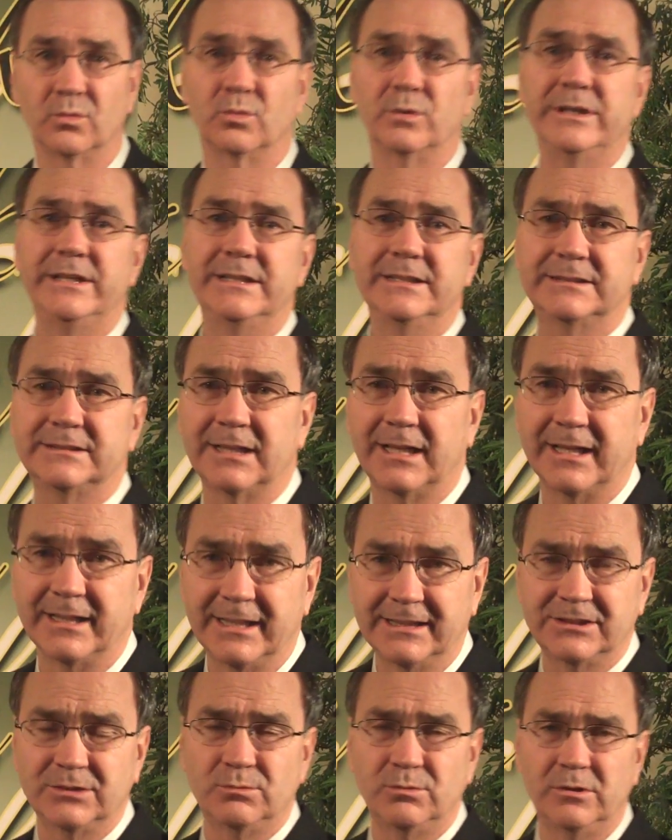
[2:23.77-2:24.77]
Redecide,
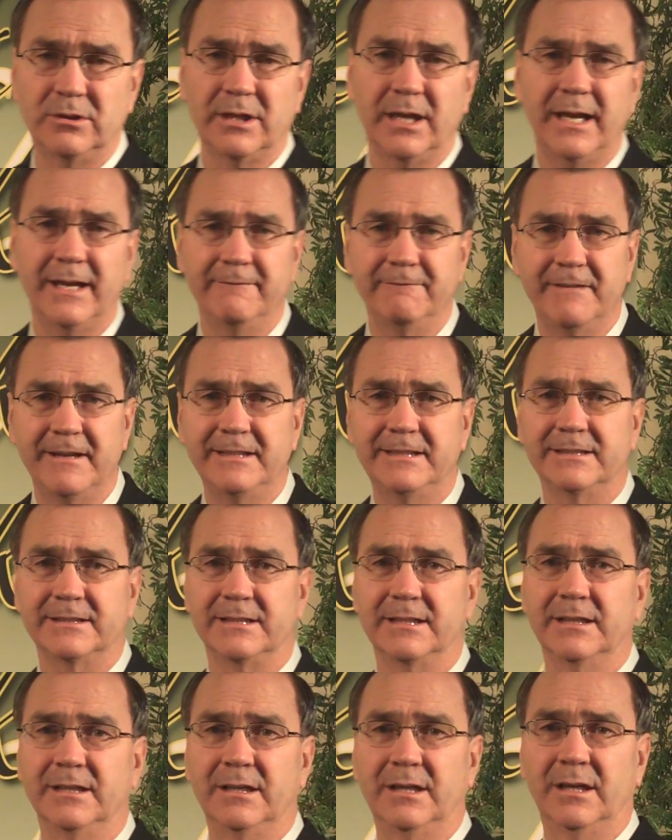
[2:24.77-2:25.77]
that's a word I invented.
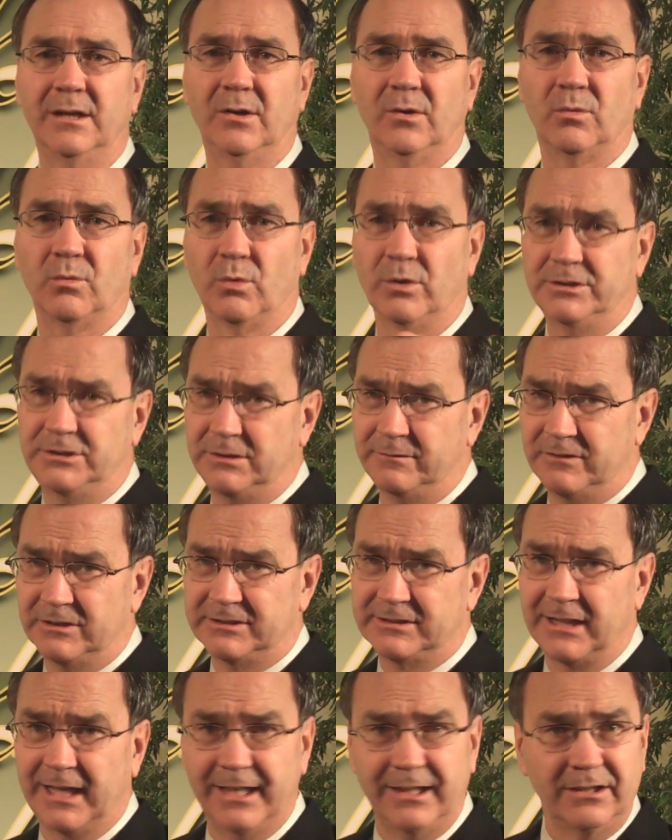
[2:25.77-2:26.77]
Once you've
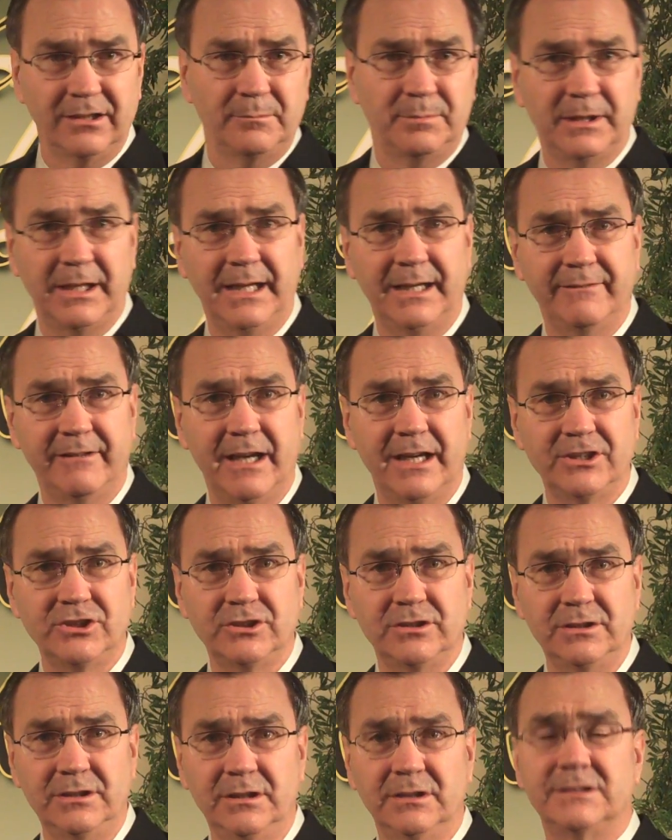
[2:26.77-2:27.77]
decided on a plan of
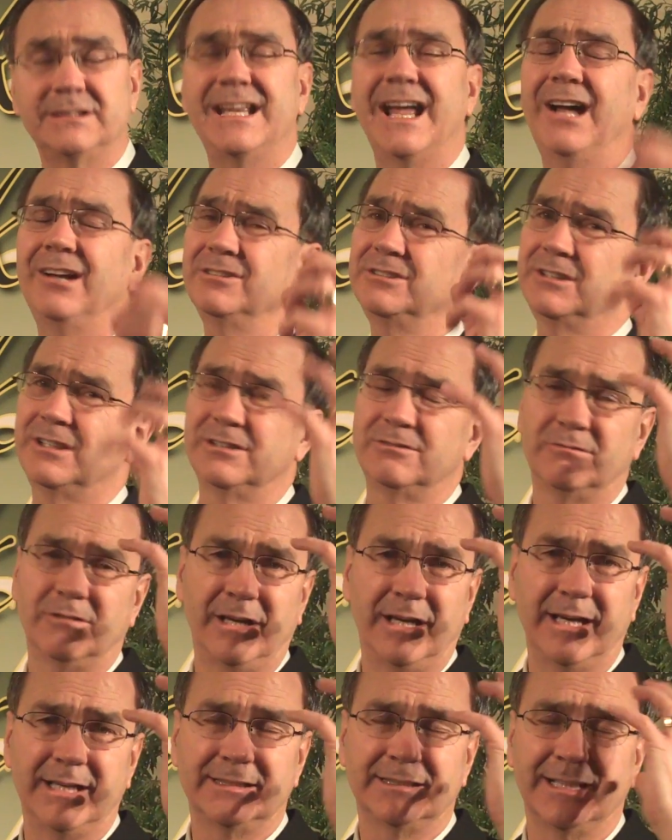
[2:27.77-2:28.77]
action, doubts can
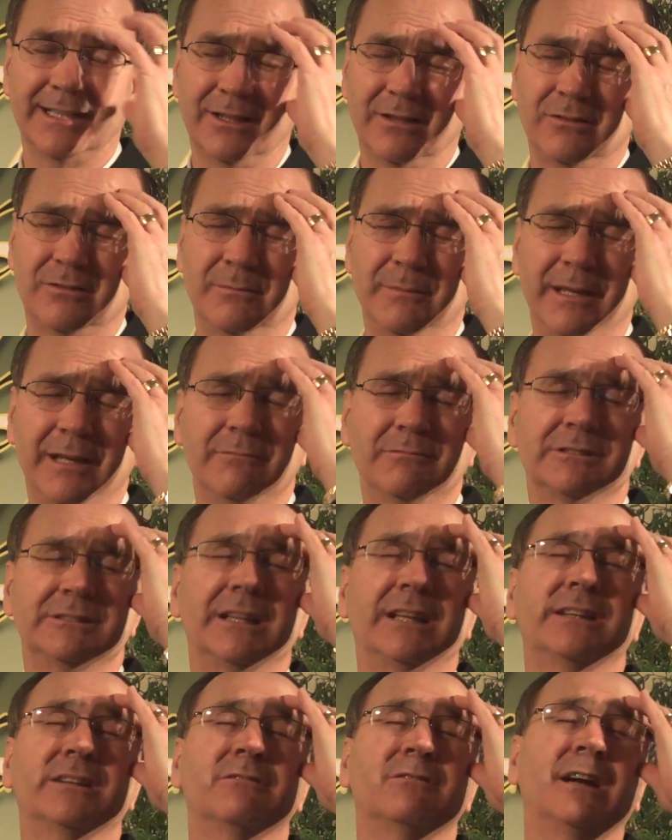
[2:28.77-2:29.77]
rise like, oh man, was
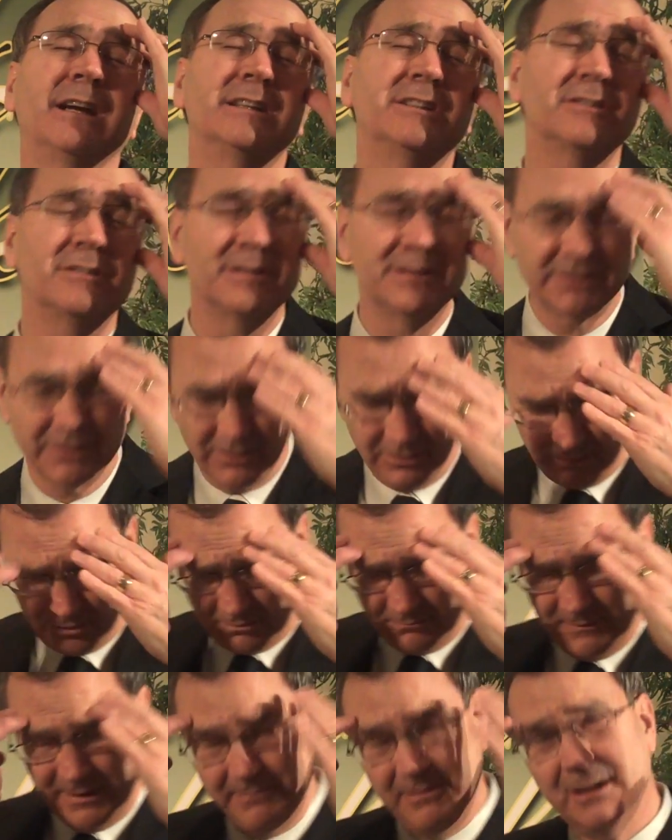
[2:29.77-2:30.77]
that the right choice?
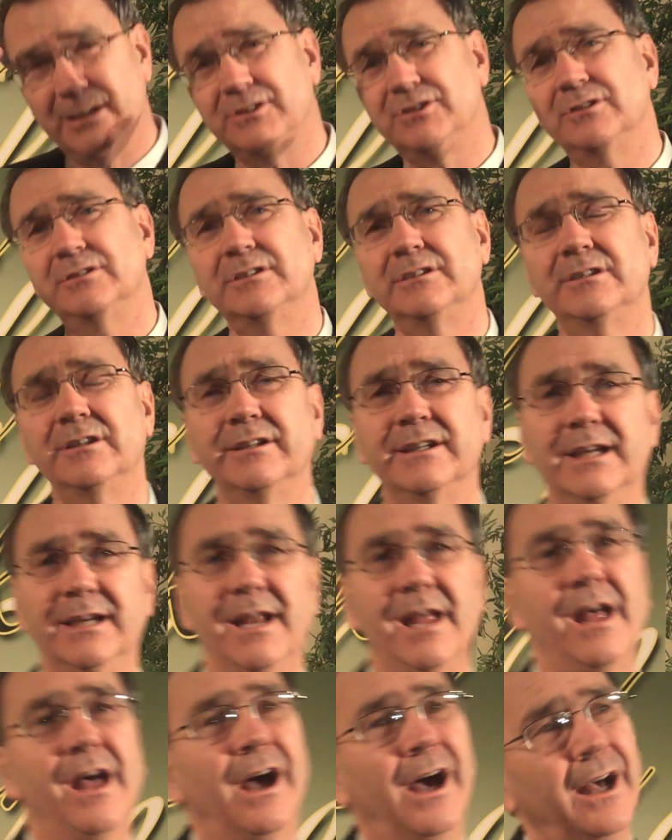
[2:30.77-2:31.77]
Oh, maybe I shouldn't have done that.
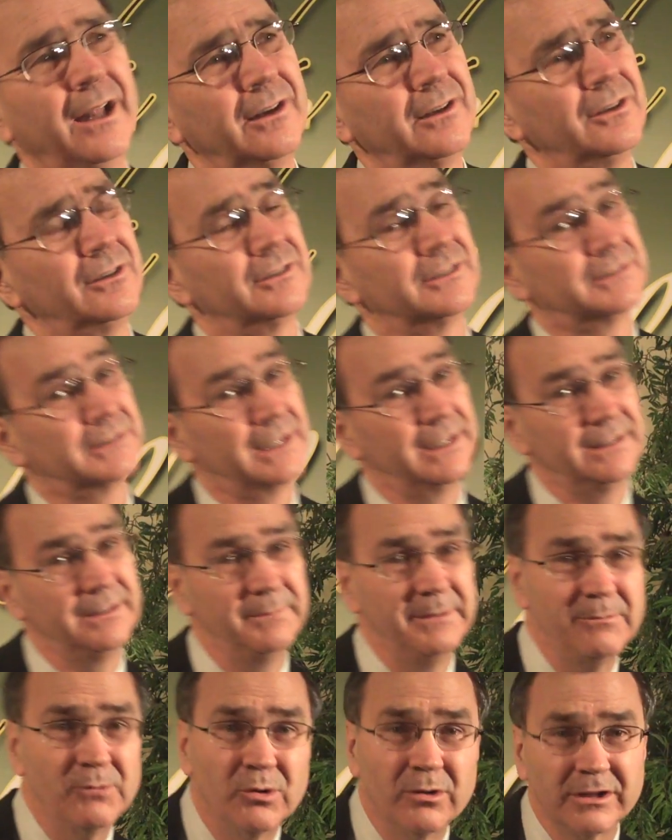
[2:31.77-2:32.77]
I don't know, it's getting to
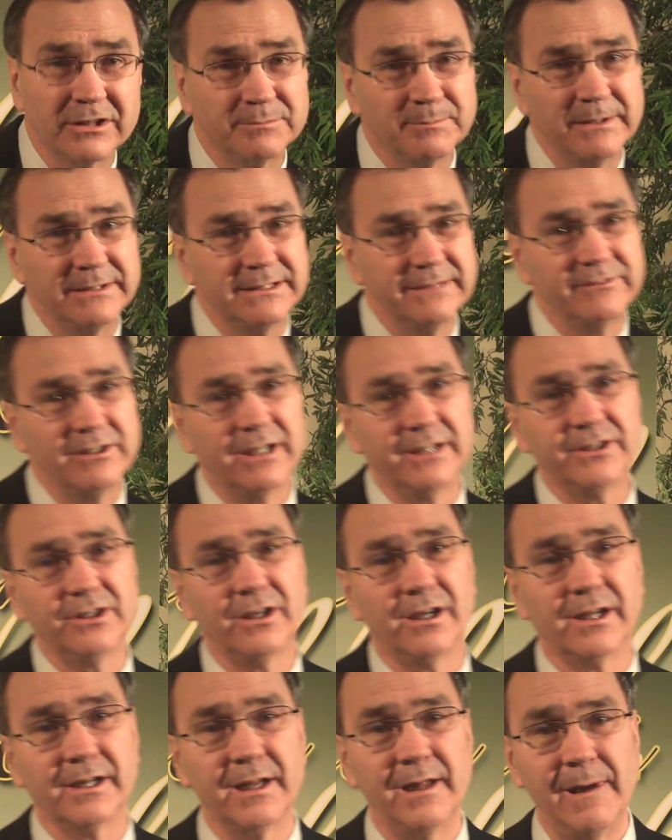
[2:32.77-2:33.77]
be more expensive than I
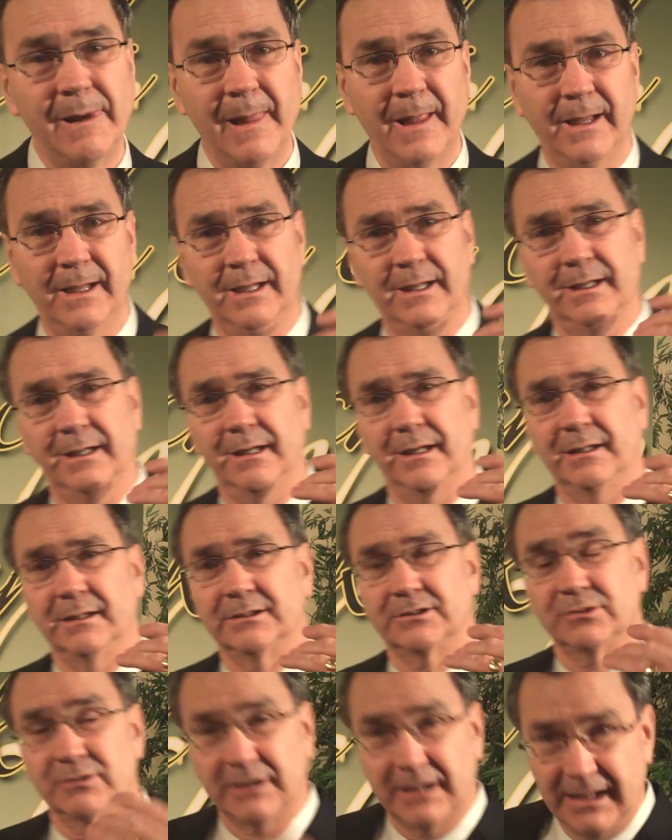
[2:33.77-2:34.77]
thought.
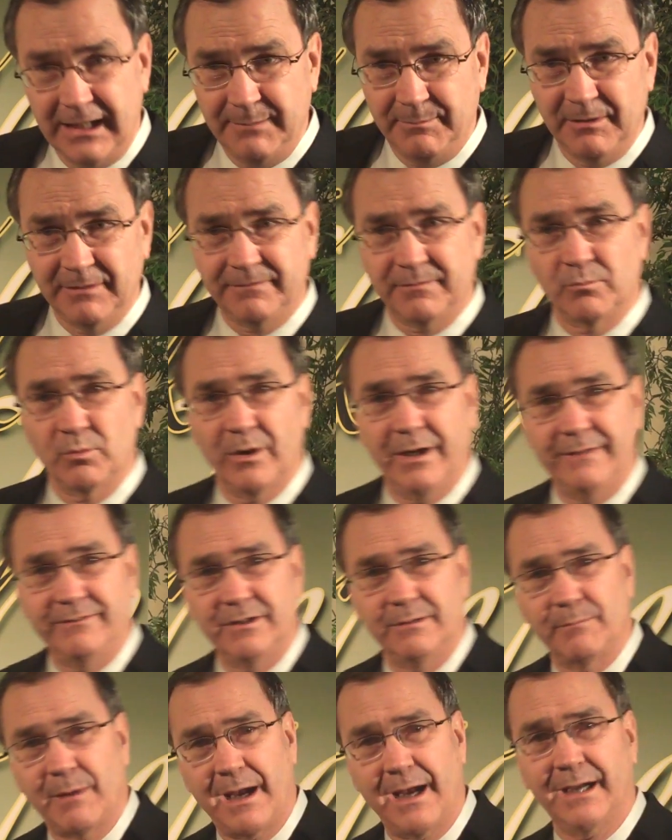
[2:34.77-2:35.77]
So to keep you from
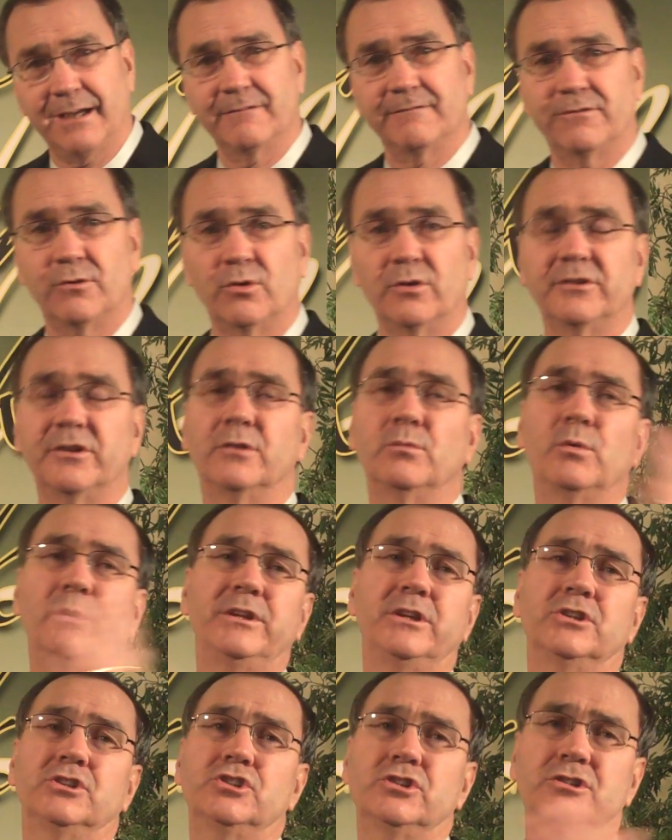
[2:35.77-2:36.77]
waving back and forth on
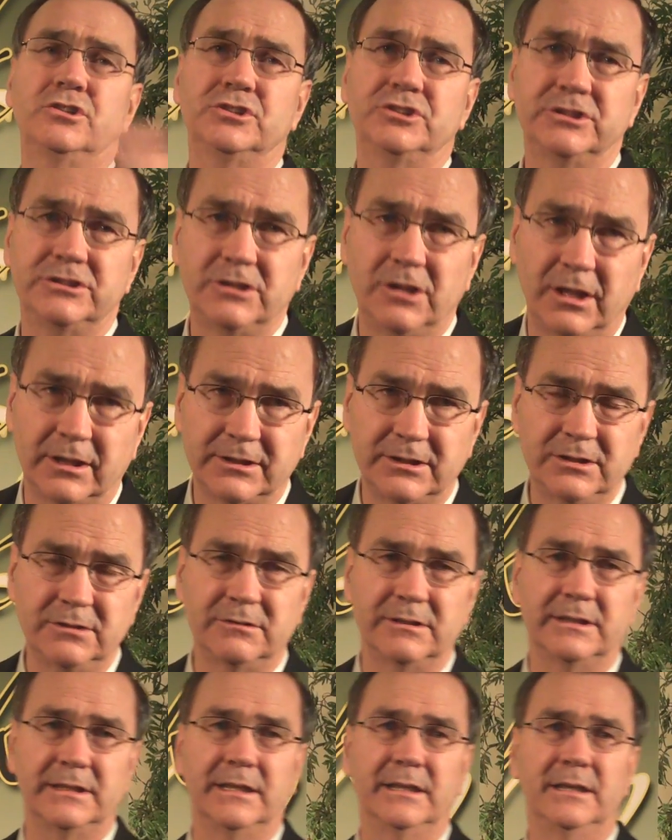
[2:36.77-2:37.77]
whether you should or should not do
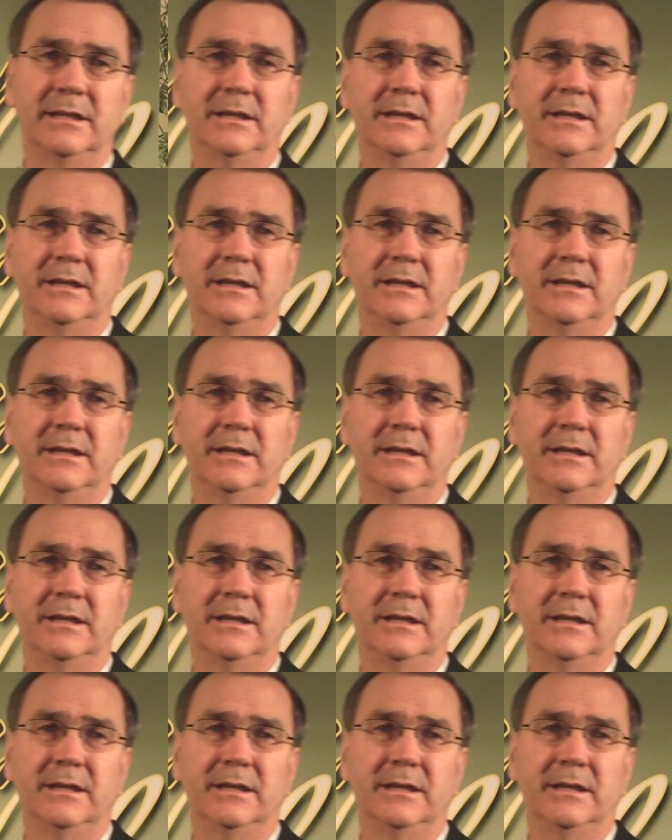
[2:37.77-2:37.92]
it,